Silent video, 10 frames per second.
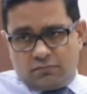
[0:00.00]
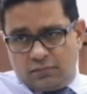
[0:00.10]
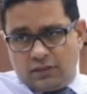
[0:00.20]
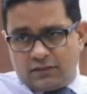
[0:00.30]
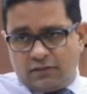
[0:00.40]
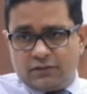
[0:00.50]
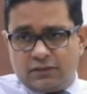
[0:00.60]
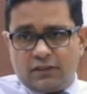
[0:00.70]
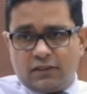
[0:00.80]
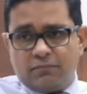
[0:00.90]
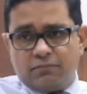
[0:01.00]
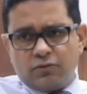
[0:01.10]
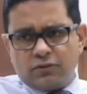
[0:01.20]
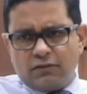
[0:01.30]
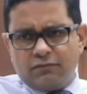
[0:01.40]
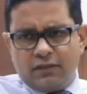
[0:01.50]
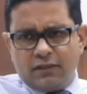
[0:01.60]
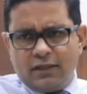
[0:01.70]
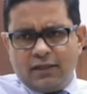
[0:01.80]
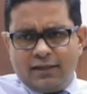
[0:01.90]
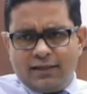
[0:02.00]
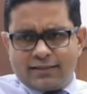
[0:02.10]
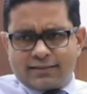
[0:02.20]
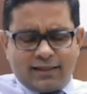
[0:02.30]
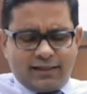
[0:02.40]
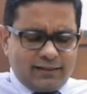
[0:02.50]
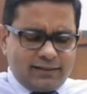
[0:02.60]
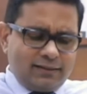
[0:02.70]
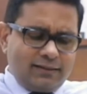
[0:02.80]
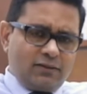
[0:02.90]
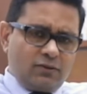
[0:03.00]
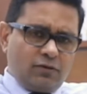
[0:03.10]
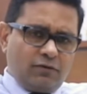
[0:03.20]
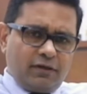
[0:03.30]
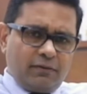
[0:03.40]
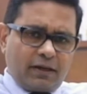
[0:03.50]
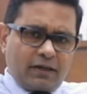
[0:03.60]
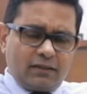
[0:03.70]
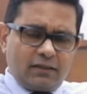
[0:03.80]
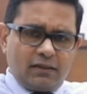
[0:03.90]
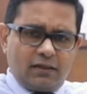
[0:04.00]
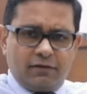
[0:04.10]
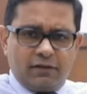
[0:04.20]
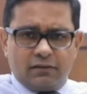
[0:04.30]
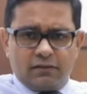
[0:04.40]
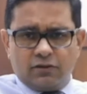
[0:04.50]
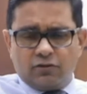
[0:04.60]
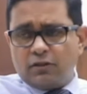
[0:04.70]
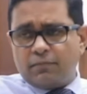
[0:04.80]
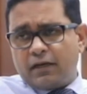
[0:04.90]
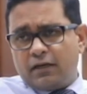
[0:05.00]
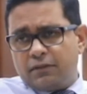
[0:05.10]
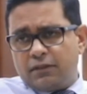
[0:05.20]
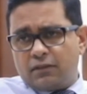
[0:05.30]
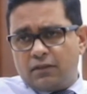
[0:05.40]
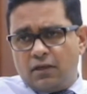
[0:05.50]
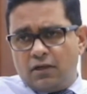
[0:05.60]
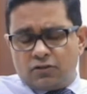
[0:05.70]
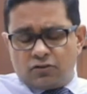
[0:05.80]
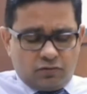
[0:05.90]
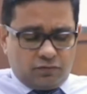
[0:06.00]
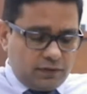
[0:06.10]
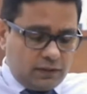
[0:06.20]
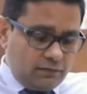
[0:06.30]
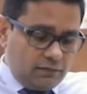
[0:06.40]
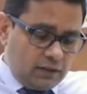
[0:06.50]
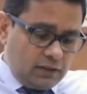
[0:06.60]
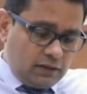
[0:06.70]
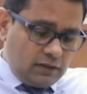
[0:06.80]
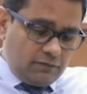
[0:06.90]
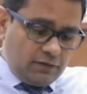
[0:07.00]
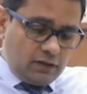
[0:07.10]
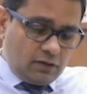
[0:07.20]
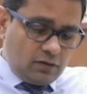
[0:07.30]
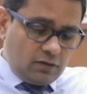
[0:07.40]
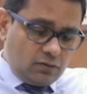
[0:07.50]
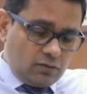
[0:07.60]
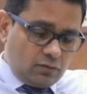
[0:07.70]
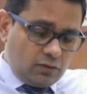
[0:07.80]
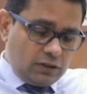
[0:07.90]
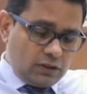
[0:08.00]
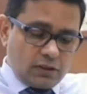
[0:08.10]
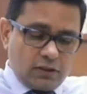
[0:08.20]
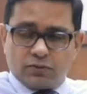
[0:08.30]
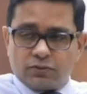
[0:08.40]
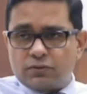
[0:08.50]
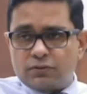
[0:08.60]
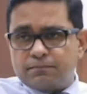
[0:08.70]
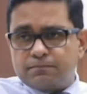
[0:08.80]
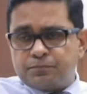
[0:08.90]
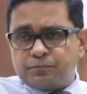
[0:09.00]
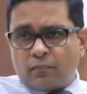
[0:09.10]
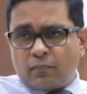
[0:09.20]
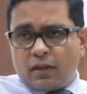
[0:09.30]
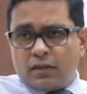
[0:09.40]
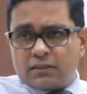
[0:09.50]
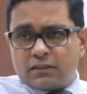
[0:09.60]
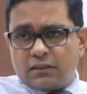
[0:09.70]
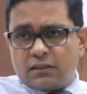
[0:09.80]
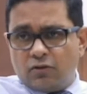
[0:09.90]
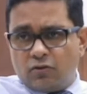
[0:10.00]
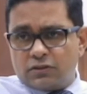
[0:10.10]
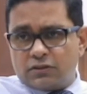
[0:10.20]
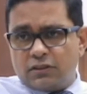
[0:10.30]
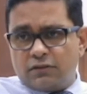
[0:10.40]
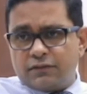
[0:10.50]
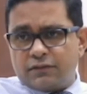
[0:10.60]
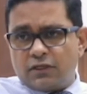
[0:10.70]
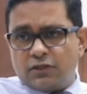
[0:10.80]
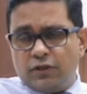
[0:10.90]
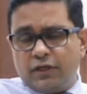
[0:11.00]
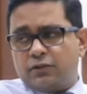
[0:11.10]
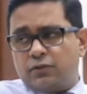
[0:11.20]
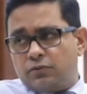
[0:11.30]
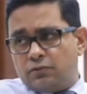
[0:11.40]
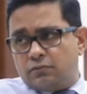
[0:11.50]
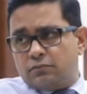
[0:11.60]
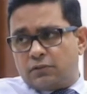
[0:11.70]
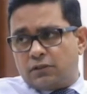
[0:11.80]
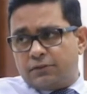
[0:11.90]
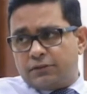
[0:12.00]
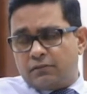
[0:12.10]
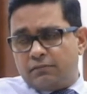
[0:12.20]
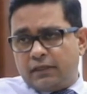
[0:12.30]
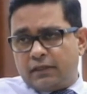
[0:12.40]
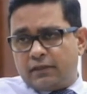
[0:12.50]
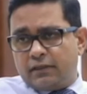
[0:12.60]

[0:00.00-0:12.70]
That's our general approach, and we escalated it to a very practical level during the pandemic. So we even went on to introduce certain loan schemes which are unique to commercial bank.